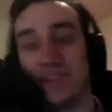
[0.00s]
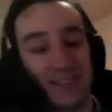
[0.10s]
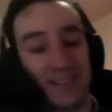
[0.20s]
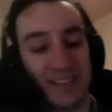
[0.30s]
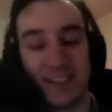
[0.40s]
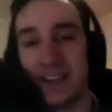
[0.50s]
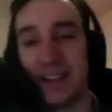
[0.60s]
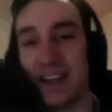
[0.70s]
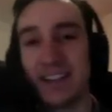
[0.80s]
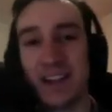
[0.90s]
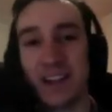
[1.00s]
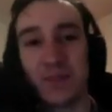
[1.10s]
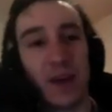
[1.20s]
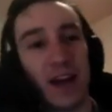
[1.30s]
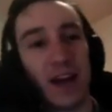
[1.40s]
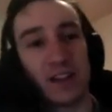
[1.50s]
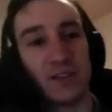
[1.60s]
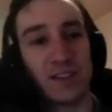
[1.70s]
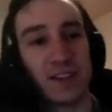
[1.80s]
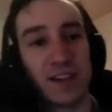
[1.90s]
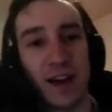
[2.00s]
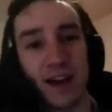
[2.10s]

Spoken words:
See that? He's got the right attitude, this guy.